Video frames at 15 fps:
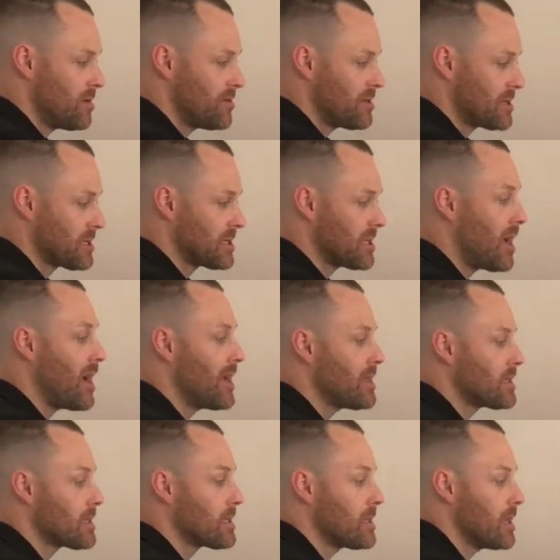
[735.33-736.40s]
the
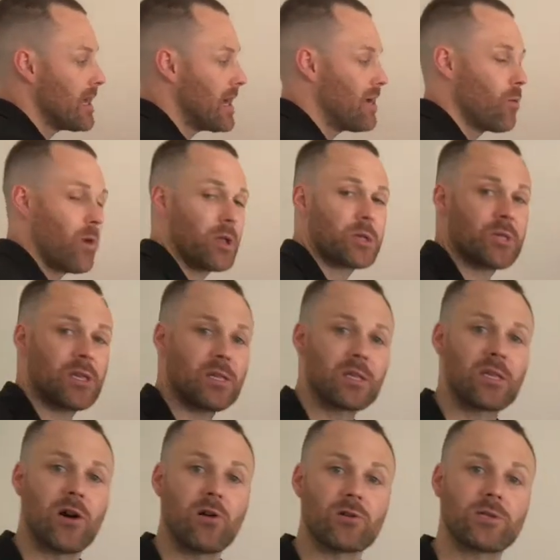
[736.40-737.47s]
site at which these
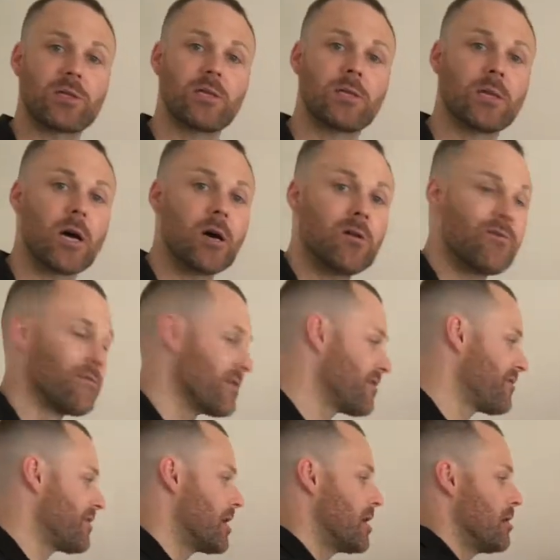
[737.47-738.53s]
toxins
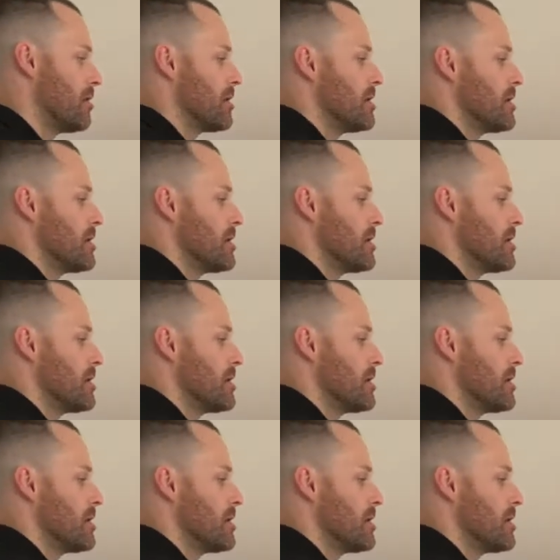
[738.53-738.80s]
overflow.